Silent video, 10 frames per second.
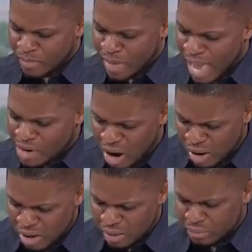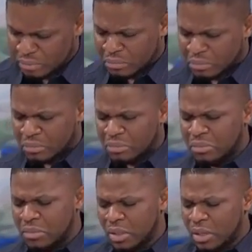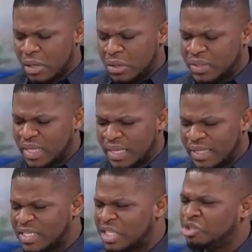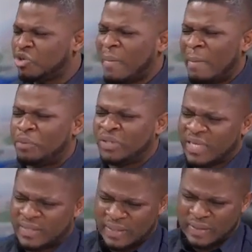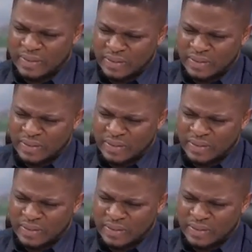And Doc, you see, this issue about protesters.